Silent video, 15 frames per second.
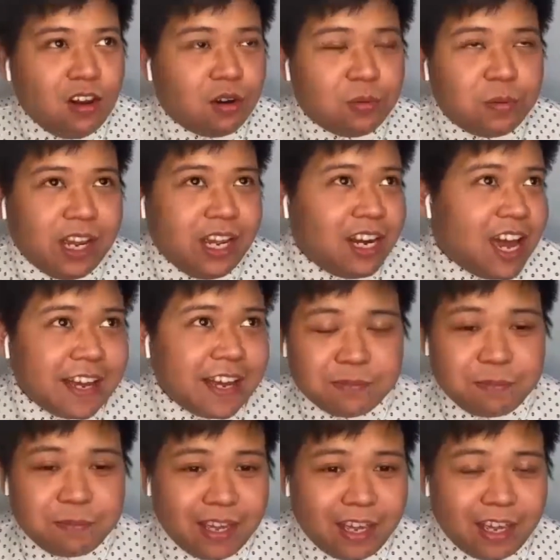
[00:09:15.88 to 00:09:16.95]
Loreen
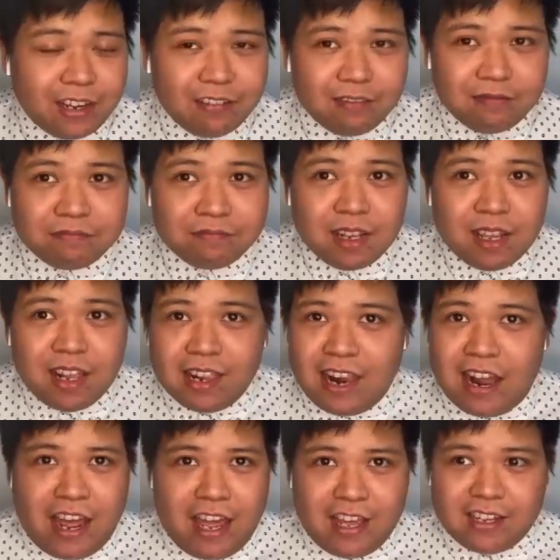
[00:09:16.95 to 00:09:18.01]
has been
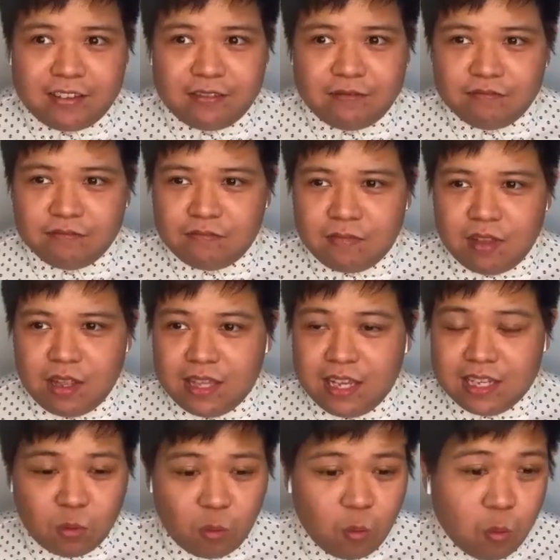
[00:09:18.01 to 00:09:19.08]
like
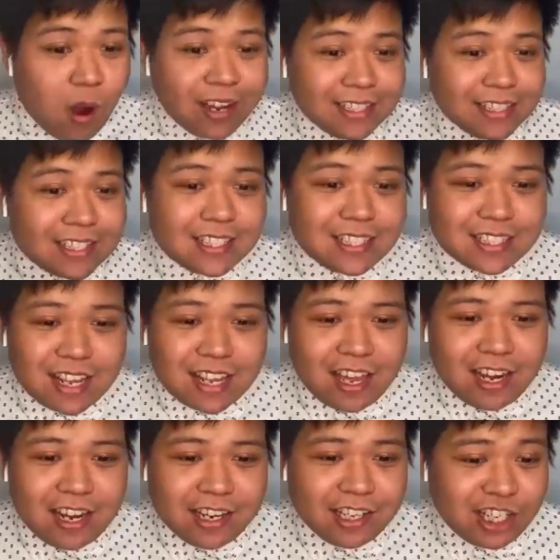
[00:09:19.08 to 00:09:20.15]
this once
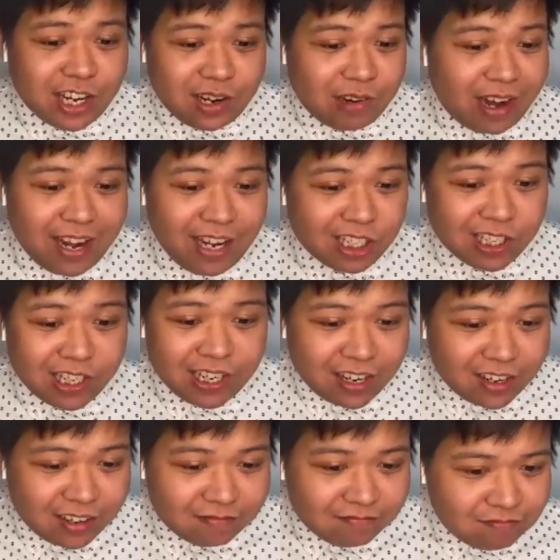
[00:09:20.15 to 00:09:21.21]
in a
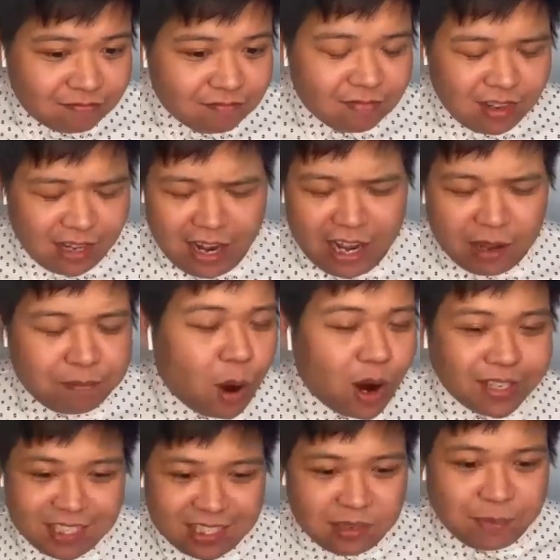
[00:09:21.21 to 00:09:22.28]
generation like
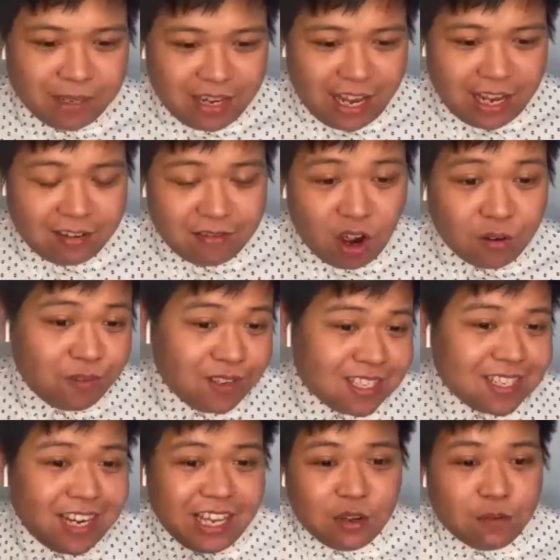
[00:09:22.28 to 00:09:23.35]
participant, and obviously